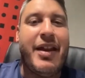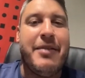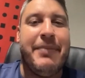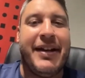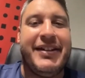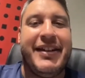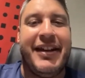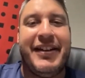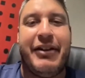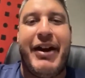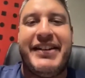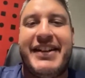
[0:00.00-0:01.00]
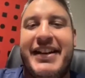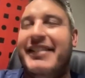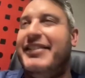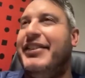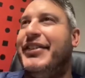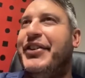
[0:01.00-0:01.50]
But the great thing
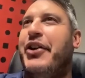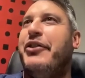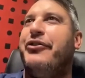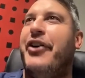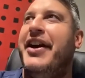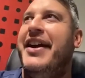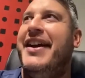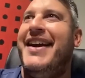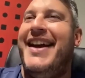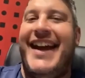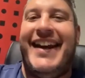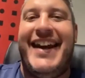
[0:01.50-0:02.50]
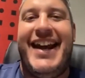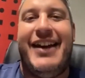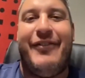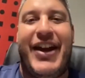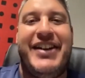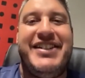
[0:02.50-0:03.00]
is you start off on an
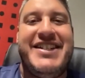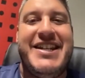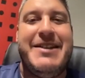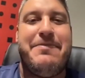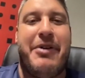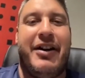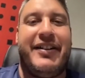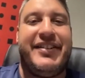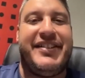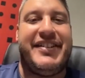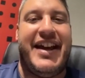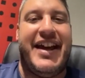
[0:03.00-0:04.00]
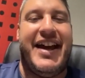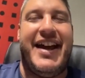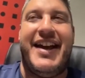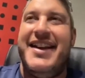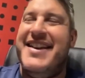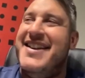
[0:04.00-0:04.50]
elevated tee box.
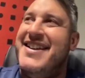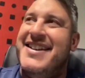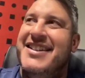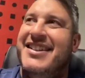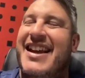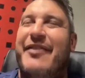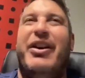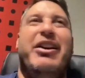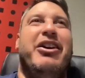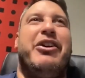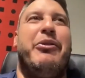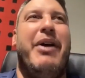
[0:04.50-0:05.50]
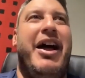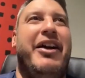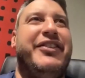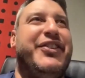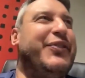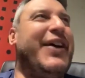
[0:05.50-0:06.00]
You can have a look
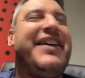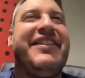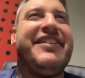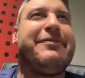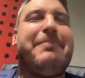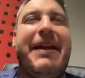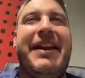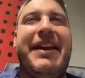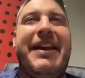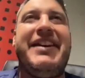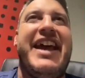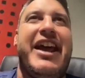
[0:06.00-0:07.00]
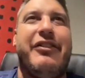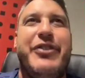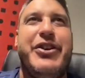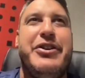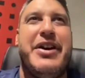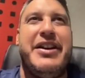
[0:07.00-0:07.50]
around, survey the splendor ahead of
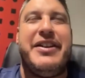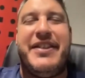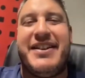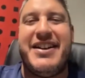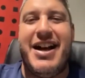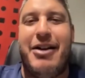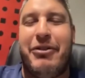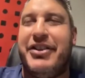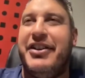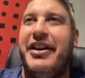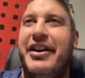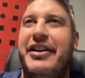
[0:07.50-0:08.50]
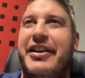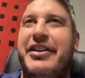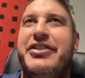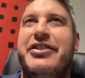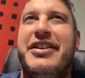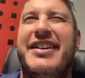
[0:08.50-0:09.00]
you, and you think, what are you going to do?
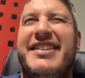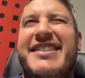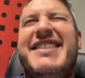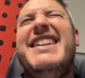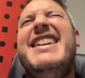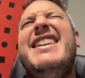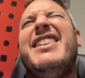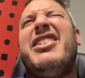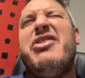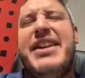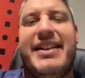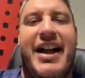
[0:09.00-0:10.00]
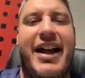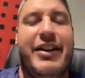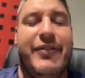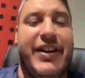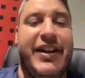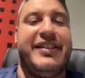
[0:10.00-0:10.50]
You can see the green kind
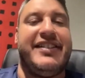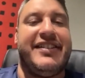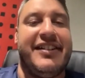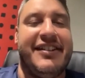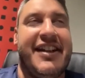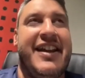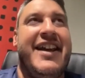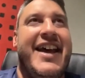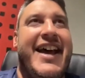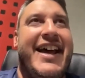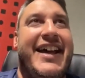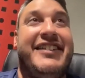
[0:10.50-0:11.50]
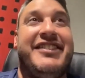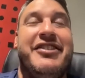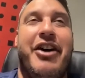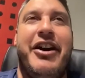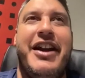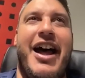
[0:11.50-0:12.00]
of in the distance. It's
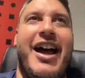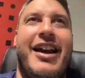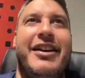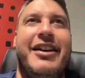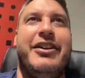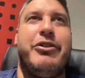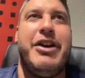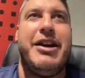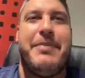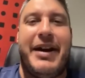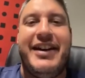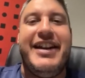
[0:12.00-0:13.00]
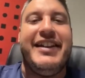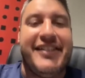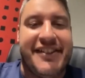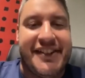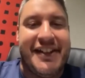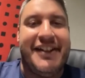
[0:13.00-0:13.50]
not an island green, but it
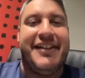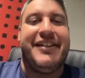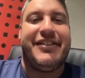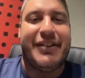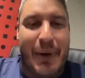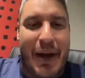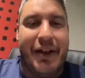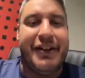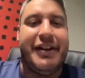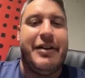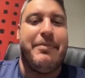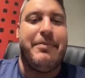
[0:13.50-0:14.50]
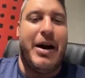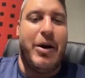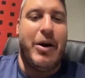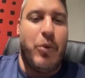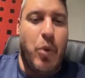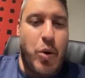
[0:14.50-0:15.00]
is surrounded by
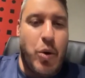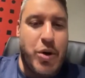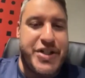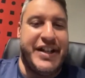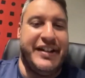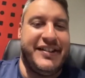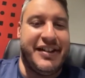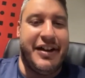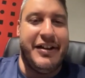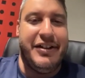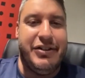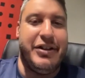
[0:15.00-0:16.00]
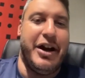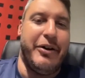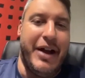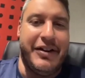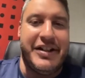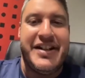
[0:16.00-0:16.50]
water. So you do go around
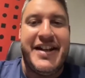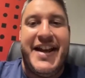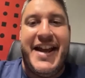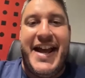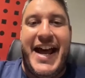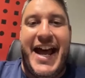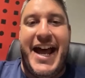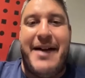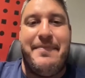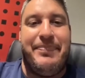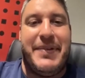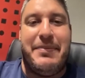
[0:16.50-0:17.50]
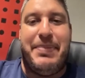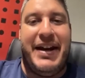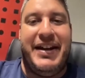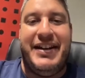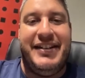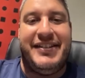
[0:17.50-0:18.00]
it. But it
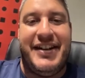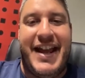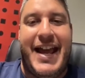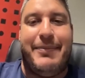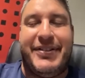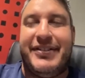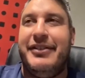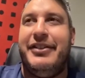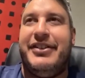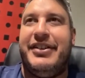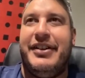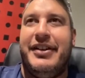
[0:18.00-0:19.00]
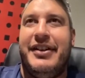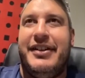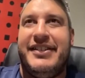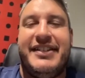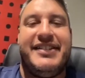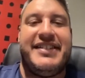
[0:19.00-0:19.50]
is an absolute
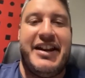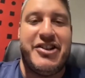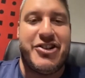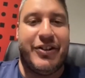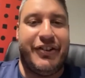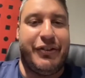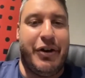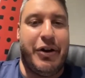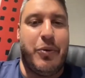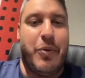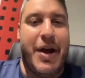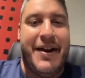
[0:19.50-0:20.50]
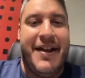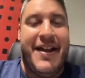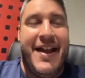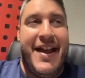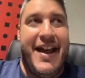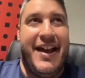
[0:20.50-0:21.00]
sensational stroke one.
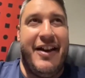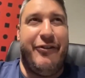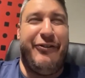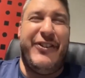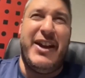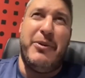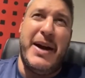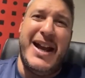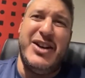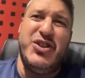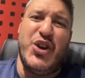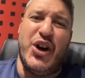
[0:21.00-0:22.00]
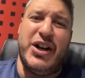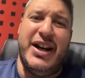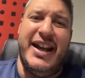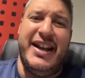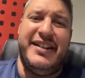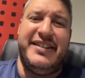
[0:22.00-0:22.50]
Fairway,
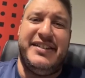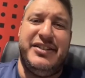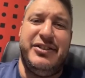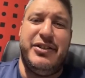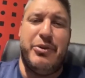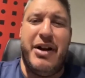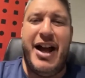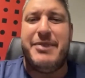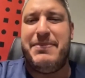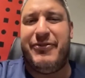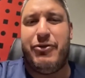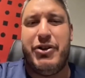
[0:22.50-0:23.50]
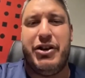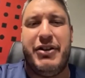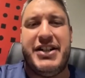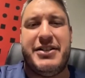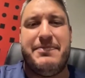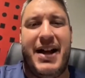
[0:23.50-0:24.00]
doglegs to the right before you're
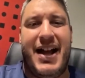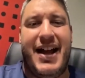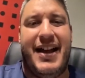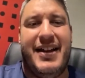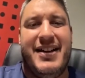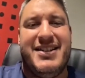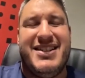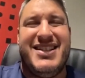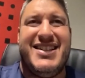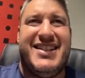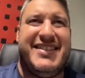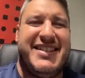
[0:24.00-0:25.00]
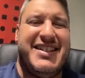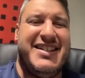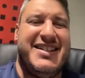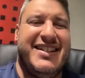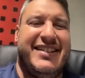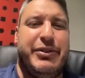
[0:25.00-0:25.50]
greeted by, it's a
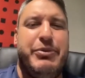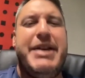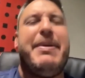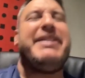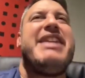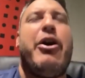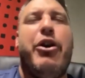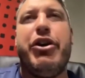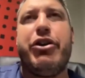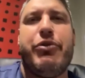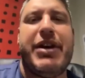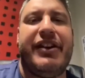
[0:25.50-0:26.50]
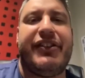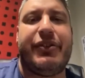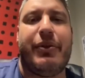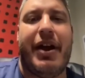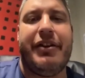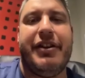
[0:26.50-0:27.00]
serene but narrow green
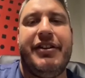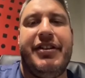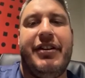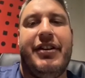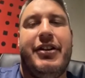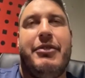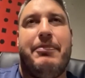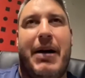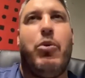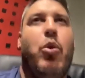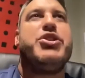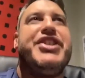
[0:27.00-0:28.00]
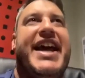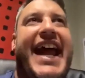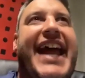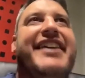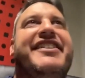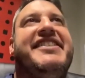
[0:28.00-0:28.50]
surrounded by water
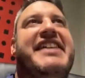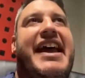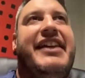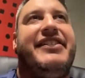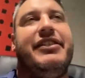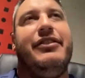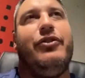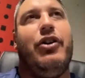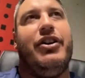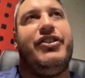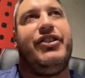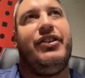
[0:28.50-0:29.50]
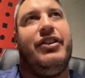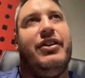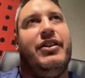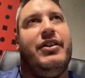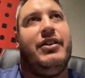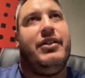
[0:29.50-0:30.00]
and sand. So you've got
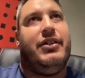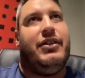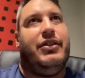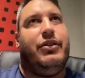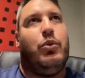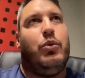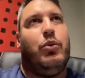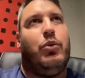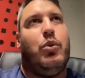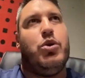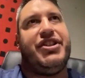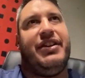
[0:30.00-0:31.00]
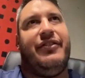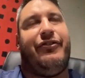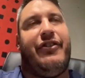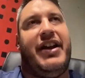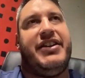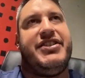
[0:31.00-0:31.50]
the water in the
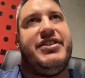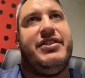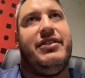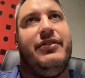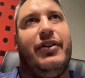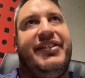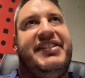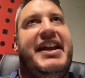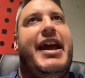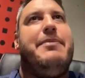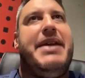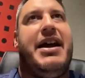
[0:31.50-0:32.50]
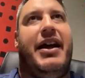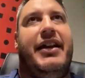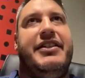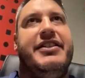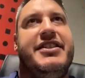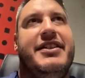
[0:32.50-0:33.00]
front. You've got sand behind
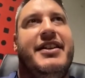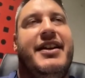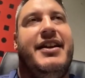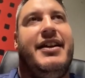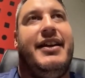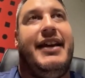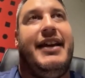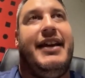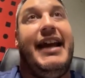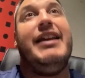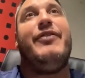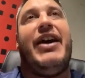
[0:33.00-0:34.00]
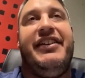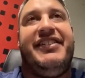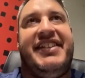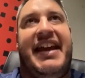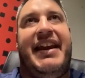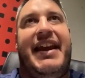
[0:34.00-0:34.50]
it, elevated sand
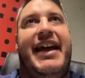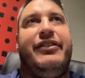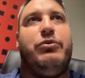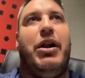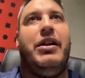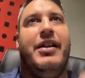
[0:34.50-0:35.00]
as well.